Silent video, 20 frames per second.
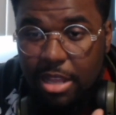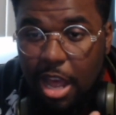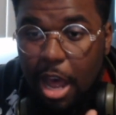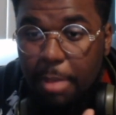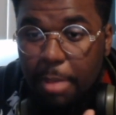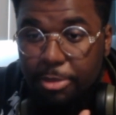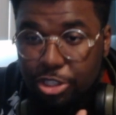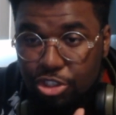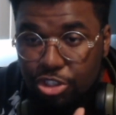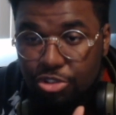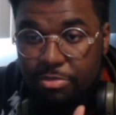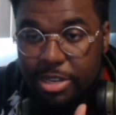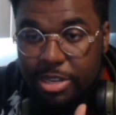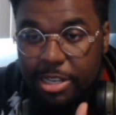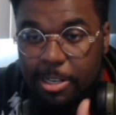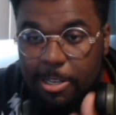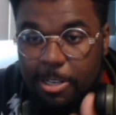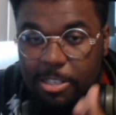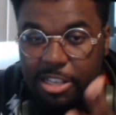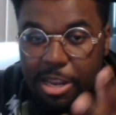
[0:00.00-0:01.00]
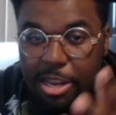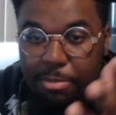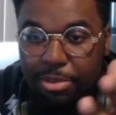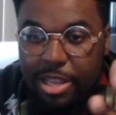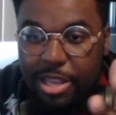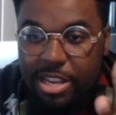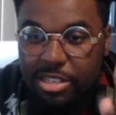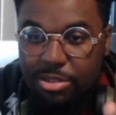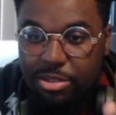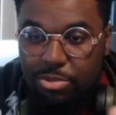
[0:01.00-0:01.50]
I'm assuming the same
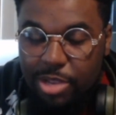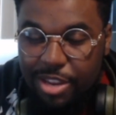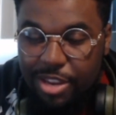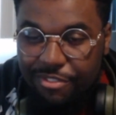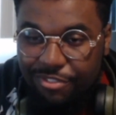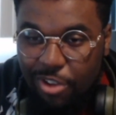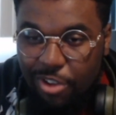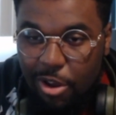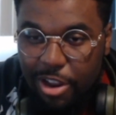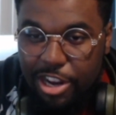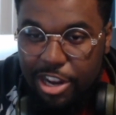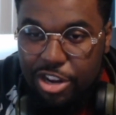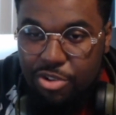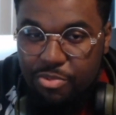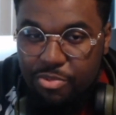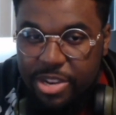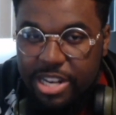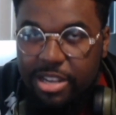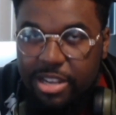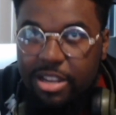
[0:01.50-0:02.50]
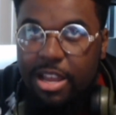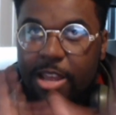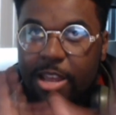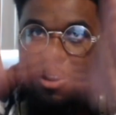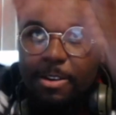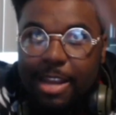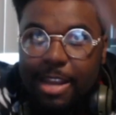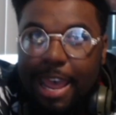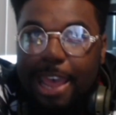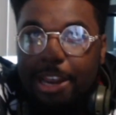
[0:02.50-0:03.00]
place they fought in the Whedon
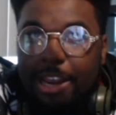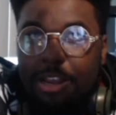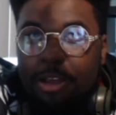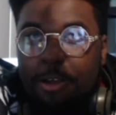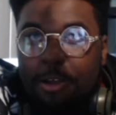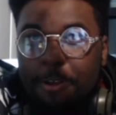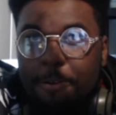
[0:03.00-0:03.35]
cut, that